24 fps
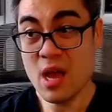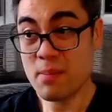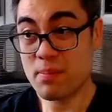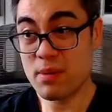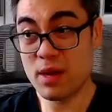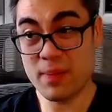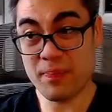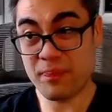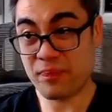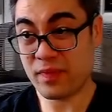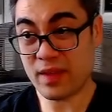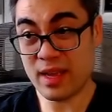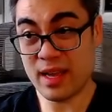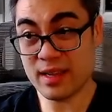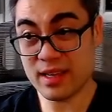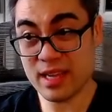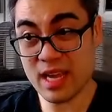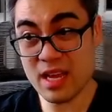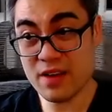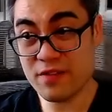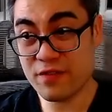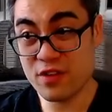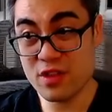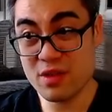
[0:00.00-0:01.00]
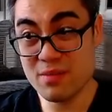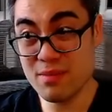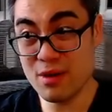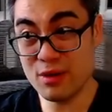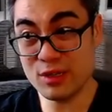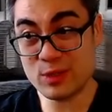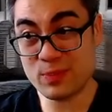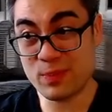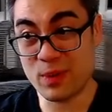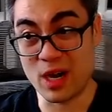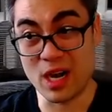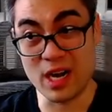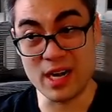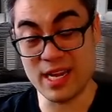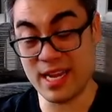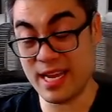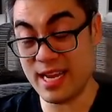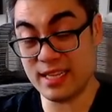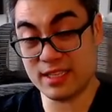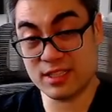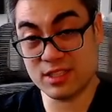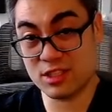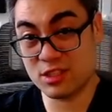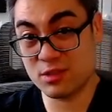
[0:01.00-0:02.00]
But again, for the most part,
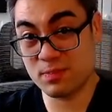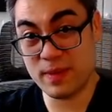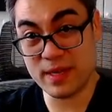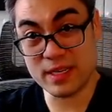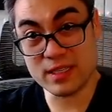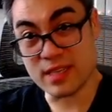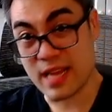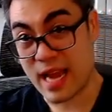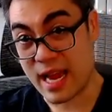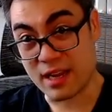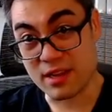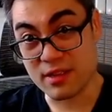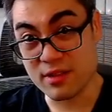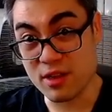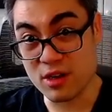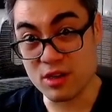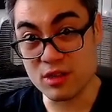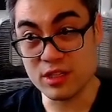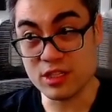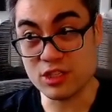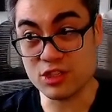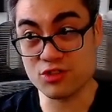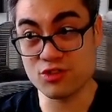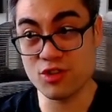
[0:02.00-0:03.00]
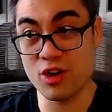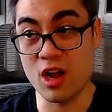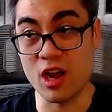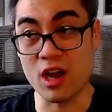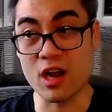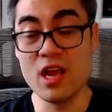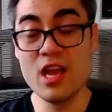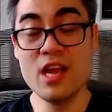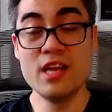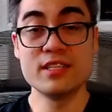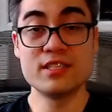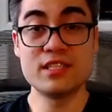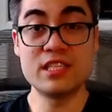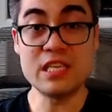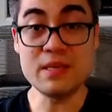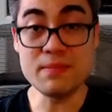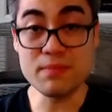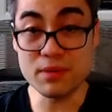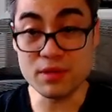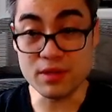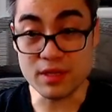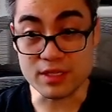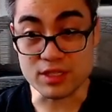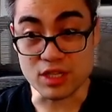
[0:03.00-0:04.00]
it's spectacularly strong.
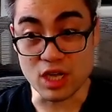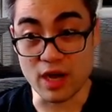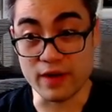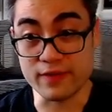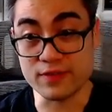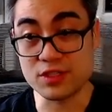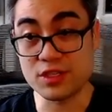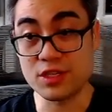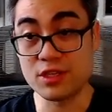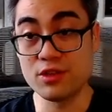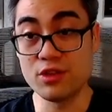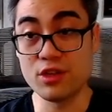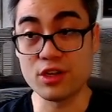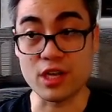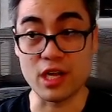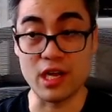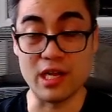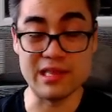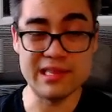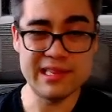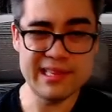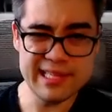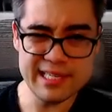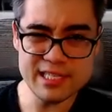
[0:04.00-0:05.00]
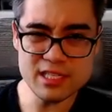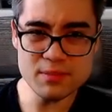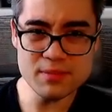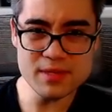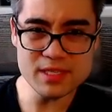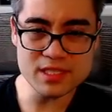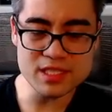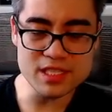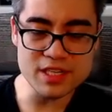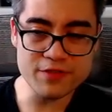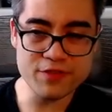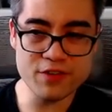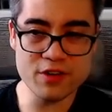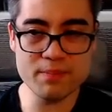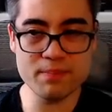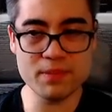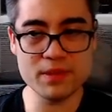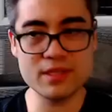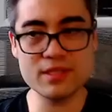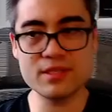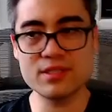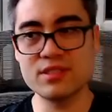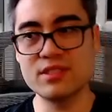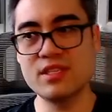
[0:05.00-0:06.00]
Team building is obviously going to look a little bit different,
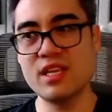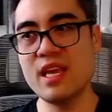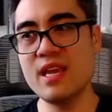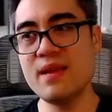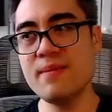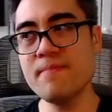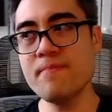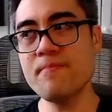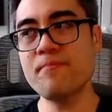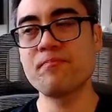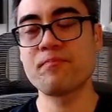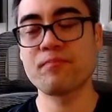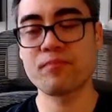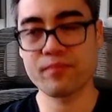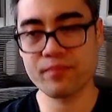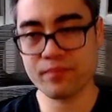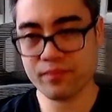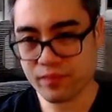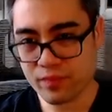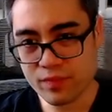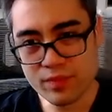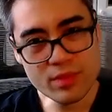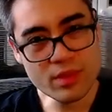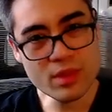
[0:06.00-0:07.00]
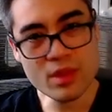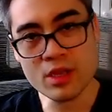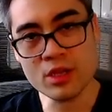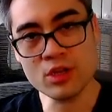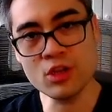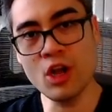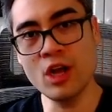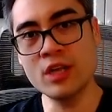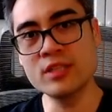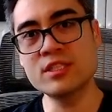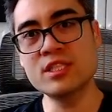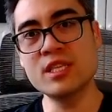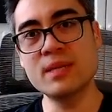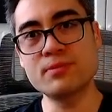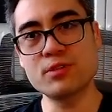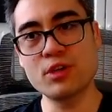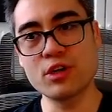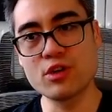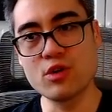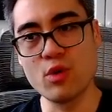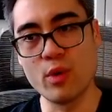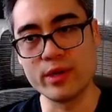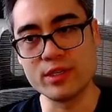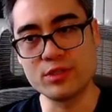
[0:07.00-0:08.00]
but the same concepts
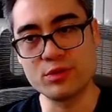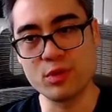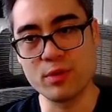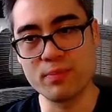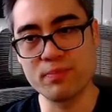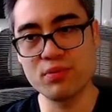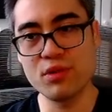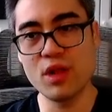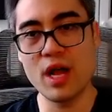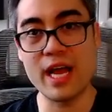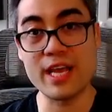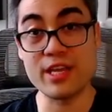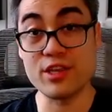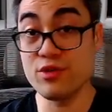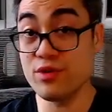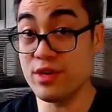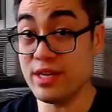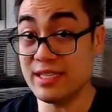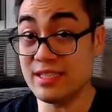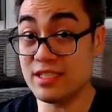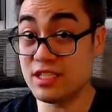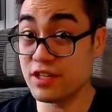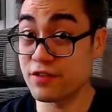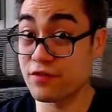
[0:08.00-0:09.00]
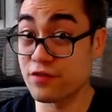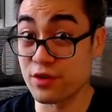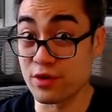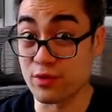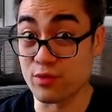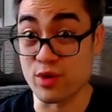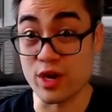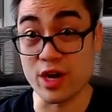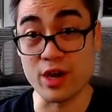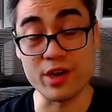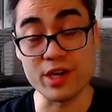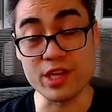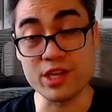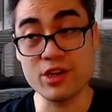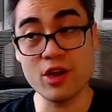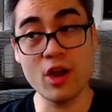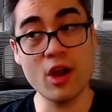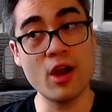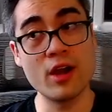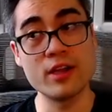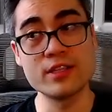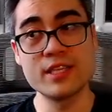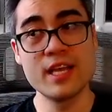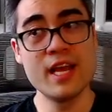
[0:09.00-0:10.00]
are going to apply. You need different rarity
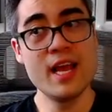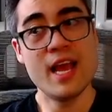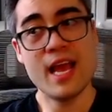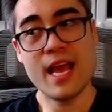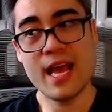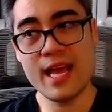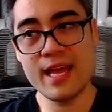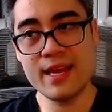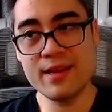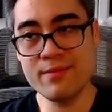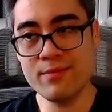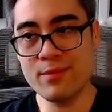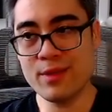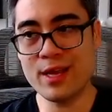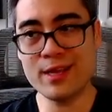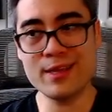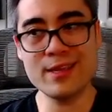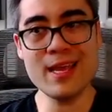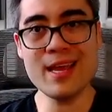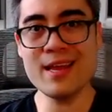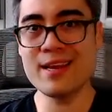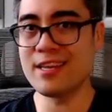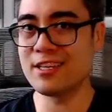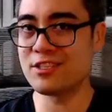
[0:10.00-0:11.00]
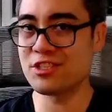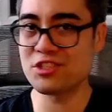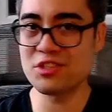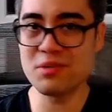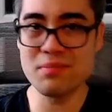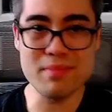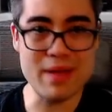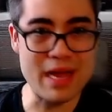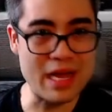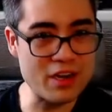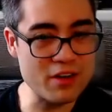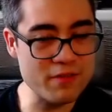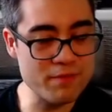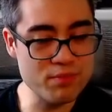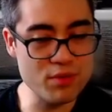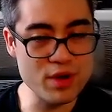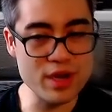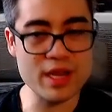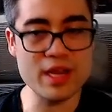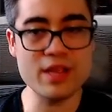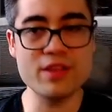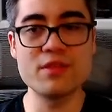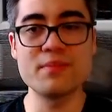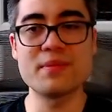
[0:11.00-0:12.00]
cards. And again, it's just a matter of
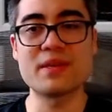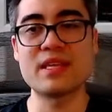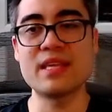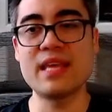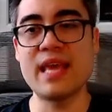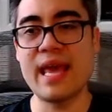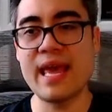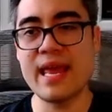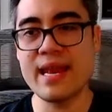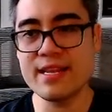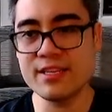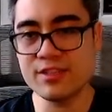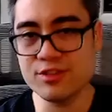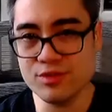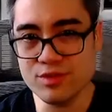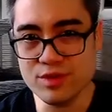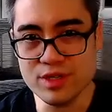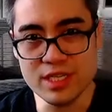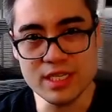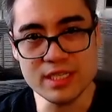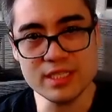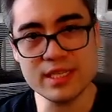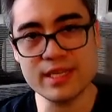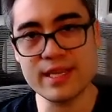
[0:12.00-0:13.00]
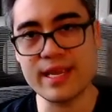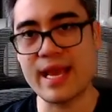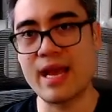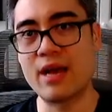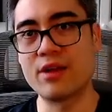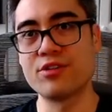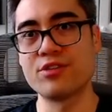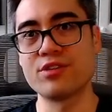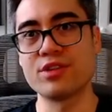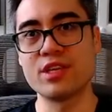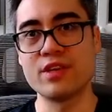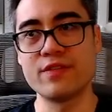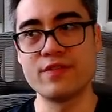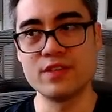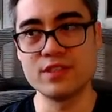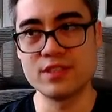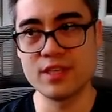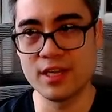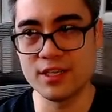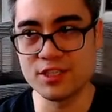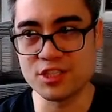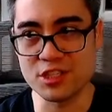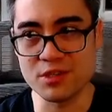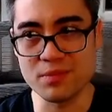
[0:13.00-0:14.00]
bringing the mechanics you need to counter the given
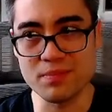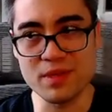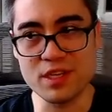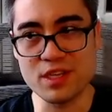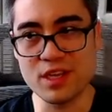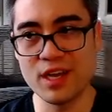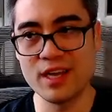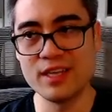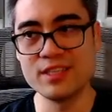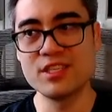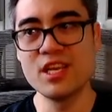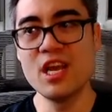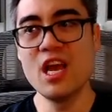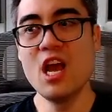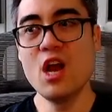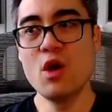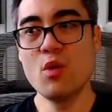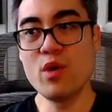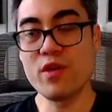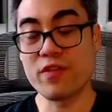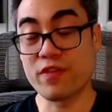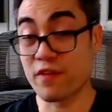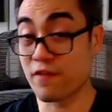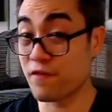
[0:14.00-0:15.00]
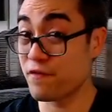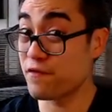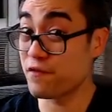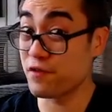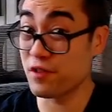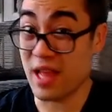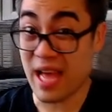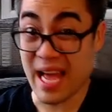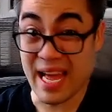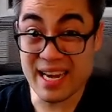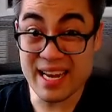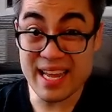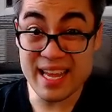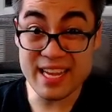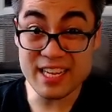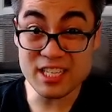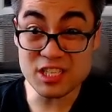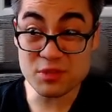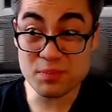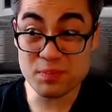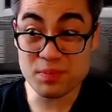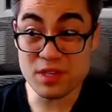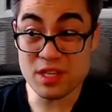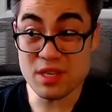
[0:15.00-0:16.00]
dungeon, because with flat
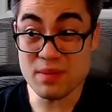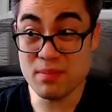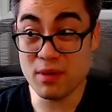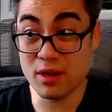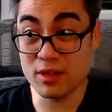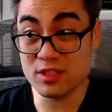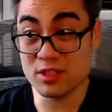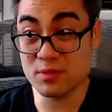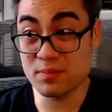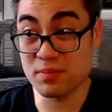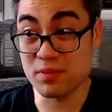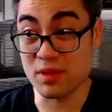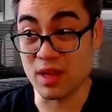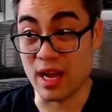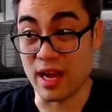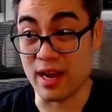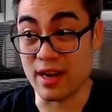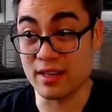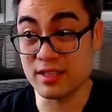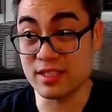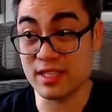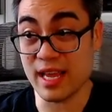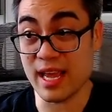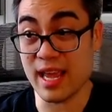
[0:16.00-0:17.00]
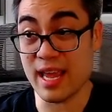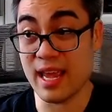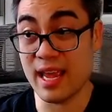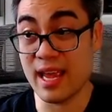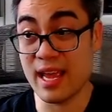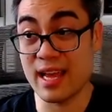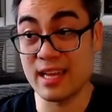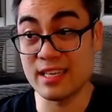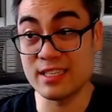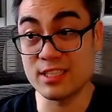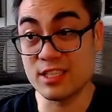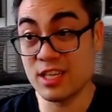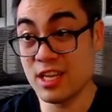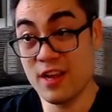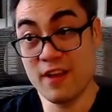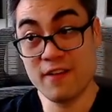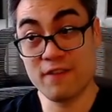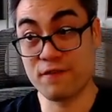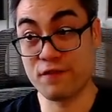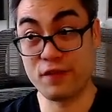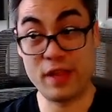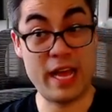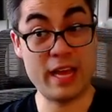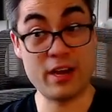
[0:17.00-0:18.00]
HP multipliers and
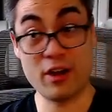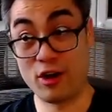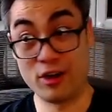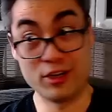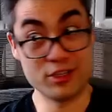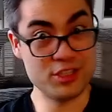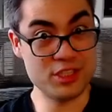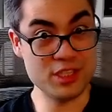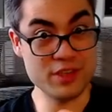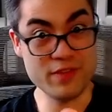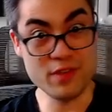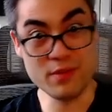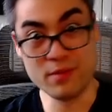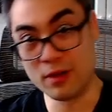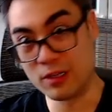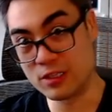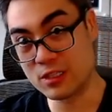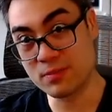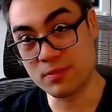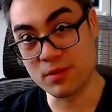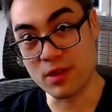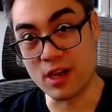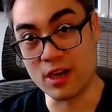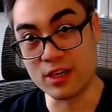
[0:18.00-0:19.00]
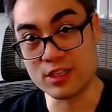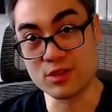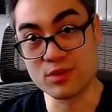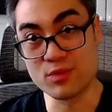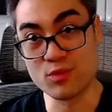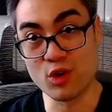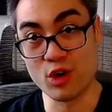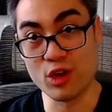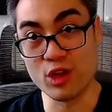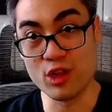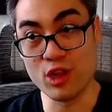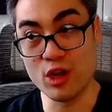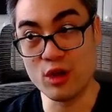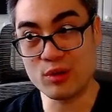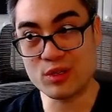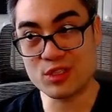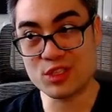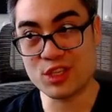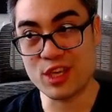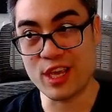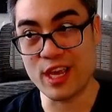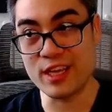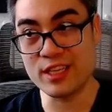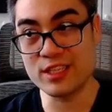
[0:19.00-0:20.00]
flat RCV multipliers in Royal
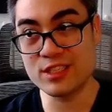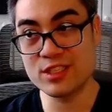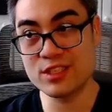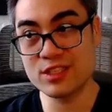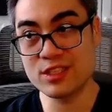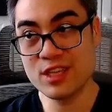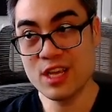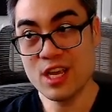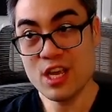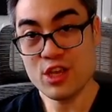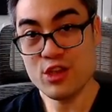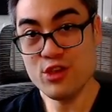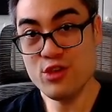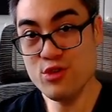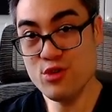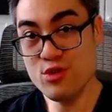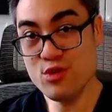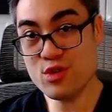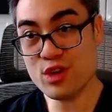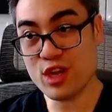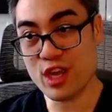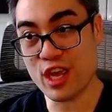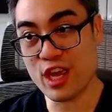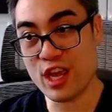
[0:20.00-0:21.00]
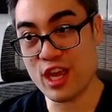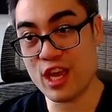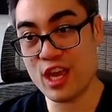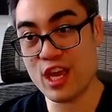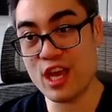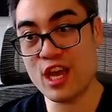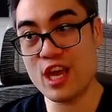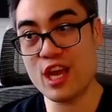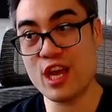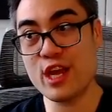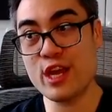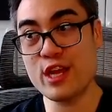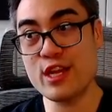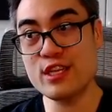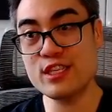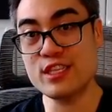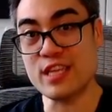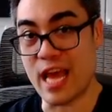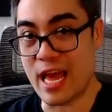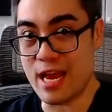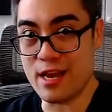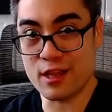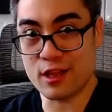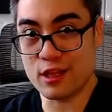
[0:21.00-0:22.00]
Oak's case, you can
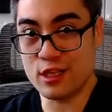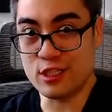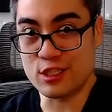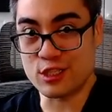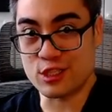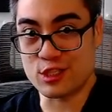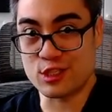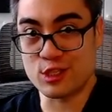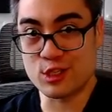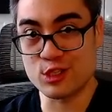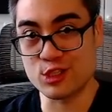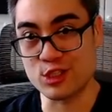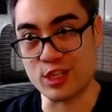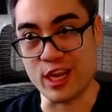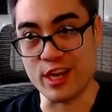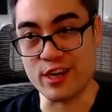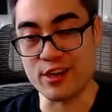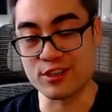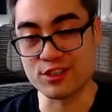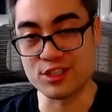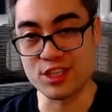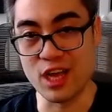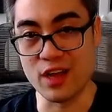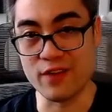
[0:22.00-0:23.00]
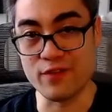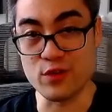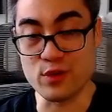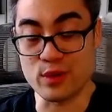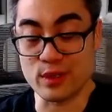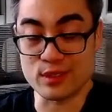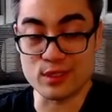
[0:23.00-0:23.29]
technically just sustain yourself. You can